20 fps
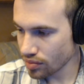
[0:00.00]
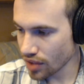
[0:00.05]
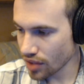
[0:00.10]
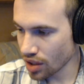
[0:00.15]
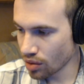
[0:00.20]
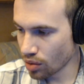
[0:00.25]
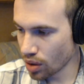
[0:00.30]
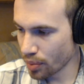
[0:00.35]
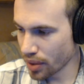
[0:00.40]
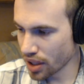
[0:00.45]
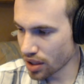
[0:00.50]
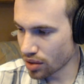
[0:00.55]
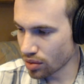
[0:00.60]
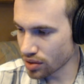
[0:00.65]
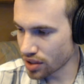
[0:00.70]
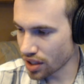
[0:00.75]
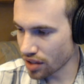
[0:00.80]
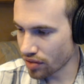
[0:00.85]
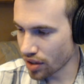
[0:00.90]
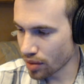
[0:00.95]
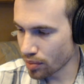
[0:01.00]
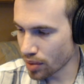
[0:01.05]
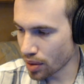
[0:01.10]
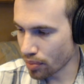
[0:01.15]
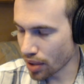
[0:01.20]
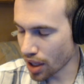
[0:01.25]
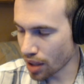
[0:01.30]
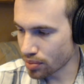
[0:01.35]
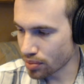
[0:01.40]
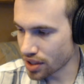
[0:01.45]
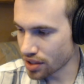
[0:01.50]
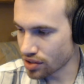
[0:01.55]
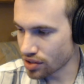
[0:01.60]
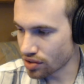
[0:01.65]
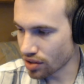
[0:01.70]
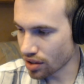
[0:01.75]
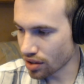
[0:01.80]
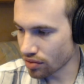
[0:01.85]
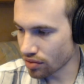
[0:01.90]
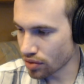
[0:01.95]
Would have been cool to have him and Palpatine
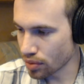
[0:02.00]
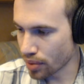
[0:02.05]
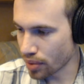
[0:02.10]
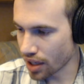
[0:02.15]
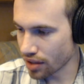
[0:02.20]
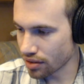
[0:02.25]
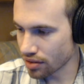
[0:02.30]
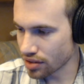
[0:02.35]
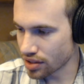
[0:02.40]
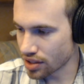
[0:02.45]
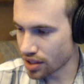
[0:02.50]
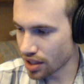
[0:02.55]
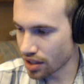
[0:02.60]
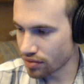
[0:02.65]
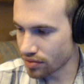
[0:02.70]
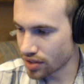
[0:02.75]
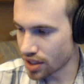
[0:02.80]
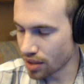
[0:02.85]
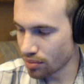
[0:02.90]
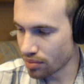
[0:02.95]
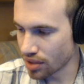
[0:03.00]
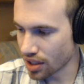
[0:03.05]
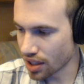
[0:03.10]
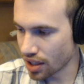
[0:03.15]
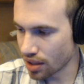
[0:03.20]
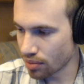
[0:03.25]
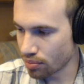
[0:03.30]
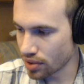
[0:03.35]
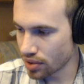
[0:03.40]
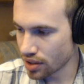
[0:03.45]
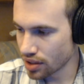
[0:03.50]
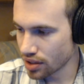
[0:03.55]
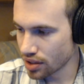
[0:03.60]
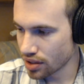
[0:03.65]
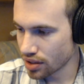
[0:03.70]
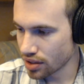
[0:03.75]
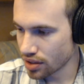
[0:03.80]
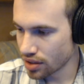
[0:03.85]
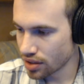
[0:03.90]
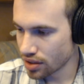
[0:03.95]
struggle for power instead of teaming up.
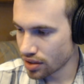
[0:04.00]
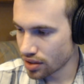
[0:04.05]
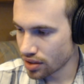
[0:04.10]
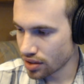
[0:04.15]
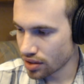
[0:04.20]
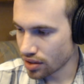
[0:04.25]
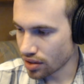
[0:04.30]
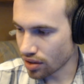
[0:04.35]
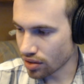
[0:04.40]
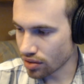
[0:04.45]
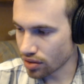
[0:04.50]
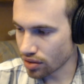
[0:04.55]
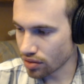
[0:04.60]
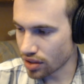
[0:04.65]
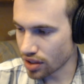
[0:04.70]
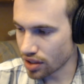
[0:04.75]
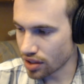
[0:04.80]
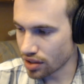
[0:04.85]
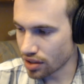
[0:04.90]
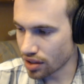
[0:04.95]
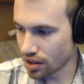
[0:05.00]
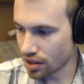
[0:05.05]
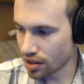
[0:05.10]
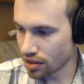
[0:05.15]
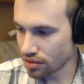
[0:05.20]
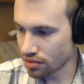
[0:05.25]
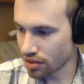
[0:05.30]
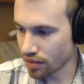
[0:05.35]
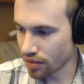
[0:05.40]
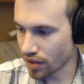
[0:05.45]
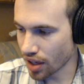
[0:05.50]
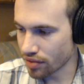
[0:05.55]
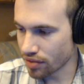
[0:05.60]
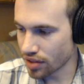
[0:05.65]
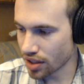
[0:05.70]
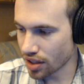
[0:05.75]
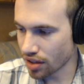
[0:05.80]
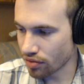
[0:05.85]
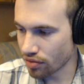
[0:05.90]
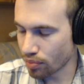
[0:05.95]
Although the
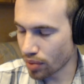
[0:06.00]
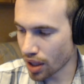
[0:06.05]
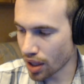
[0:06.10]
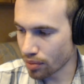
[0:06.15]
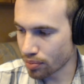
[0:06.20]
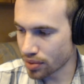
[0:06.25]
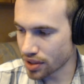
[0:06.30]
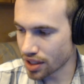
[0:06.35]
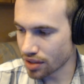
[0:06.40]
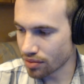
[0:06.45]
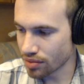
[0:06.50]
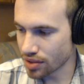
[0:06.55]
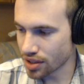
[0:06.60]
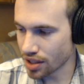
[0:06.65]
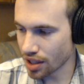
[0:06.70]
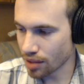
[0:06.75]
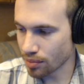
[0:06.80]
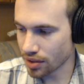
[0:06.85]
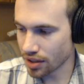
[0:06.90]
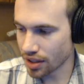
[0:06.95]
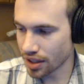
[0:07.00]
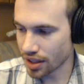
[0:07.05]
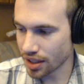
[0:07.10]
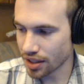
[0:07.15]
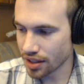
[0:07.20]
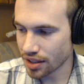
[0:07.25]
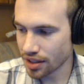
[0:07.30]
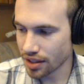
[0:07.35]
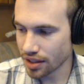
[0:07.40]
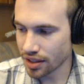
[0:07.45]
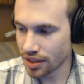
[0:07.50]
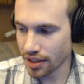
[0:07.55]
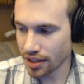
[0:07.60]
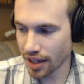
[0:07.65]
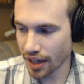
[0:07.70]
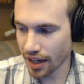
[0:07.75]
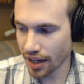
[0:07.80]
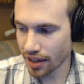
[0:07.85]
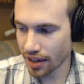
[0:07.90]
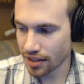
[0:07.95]
reviving of Palpatine was dumb already.
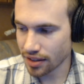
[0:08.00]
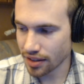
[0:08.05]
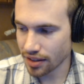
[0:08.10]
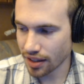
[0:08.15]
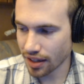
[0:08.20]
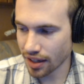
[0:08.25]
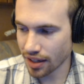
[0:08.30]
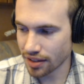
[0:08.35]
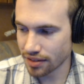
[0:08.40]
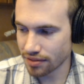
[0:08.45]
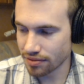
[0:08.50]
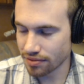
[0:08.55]
Yeah, I